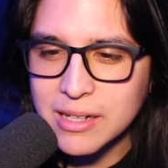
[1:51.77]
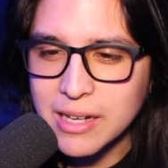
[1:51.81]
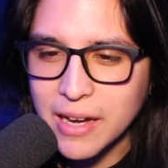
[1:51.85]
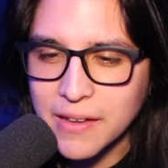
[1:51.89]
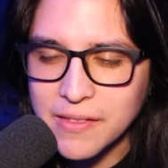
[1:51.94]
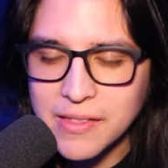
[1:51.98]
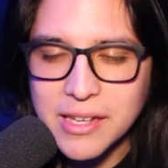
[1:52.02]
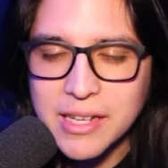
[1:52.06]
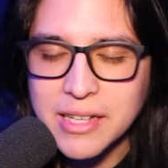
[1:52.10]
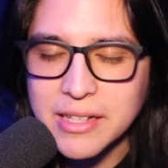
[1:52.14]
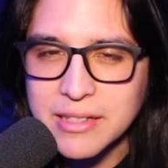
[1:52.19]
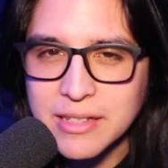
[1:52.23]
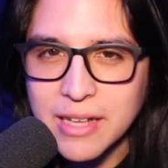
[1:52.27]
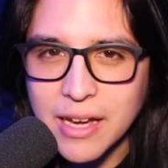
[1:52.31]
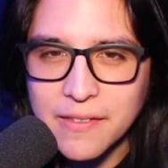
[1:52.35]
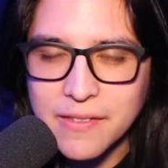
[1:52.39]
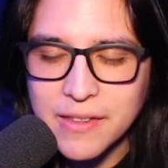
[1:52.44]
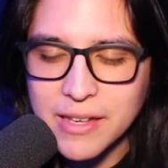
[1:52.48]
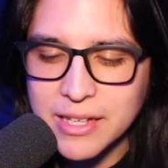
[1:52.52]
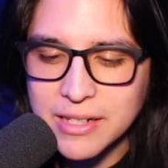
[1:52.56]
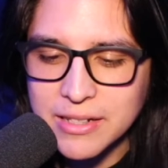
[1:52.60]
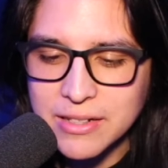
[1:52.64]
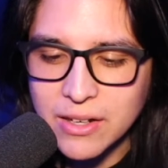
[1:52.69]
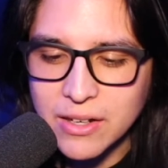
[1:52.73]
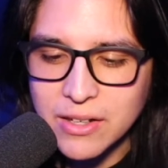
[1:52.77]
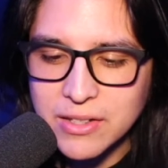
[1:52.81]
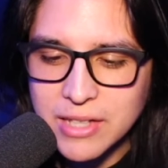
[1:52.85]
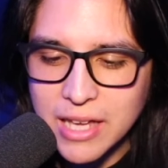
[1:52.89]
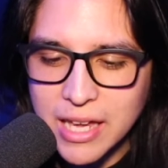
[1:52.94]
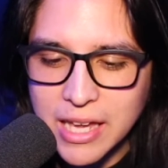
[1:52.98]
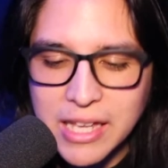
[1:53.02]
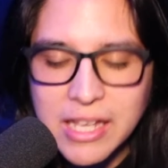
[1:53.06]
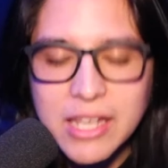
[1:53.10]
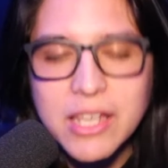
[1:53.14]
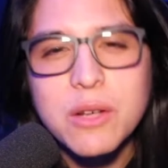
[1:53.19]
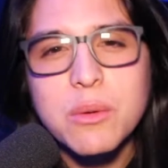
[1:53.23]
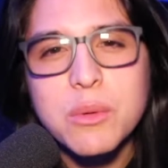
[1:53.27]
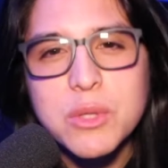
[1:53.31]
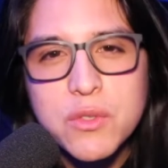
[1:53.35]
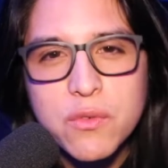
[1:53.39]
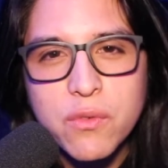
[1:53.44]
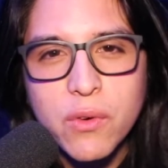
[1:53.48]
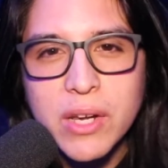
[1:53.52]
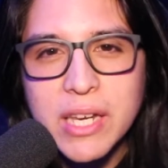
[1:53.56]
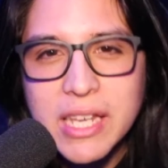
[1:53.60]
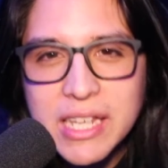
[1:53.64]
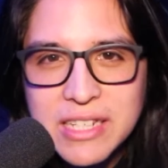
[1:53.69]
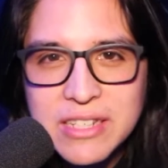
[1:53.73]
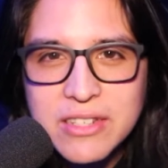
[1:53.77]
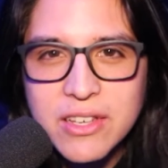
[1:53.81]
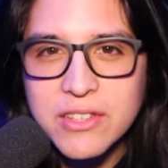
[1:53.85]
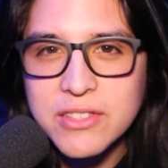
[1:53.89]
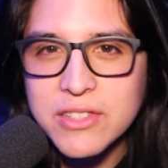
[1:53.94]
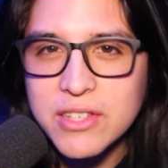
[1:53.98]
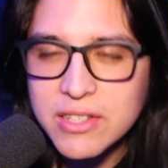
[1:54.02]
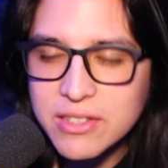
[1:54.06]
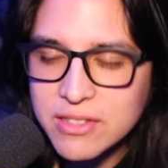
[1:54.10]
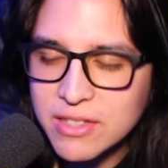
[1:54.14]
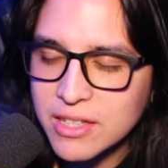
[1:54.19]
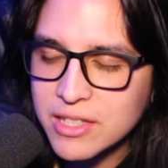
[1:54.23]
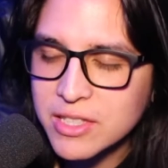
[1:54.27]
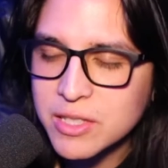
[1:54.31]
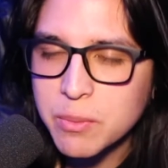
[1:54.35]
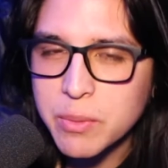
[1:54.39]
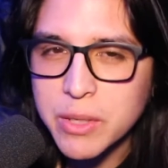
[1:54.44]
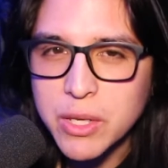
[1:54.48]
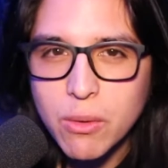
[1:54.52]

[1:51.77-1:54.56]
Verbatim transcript: I think it I think it does. You know, it's funny, it does exist,